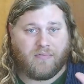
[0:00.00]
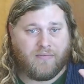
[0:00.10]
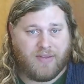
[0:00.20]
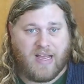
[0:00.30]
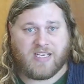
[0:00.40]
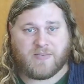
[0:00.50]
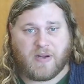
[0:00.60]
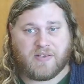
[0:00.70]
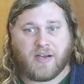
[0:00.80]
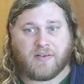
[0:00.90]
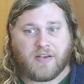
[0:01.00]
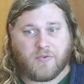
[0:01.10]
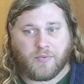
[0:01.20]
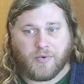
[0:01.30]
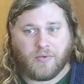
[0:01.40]
the aspect technique
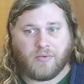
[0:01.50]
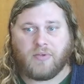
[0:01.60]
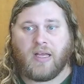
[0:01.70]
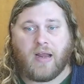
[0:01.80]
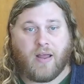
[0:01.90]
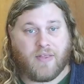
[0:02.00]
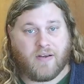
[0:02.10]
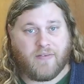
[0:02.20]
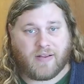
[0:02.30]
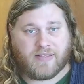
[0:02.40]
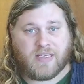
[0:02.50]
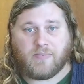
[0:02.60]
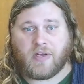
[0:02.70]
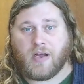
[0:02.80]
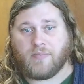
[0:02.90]
rule and how that affects
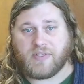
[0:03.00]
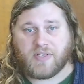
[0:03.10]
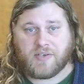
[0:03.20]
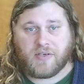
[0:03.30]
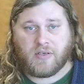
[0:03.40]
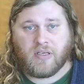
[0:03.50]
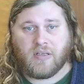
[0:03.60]
team composition,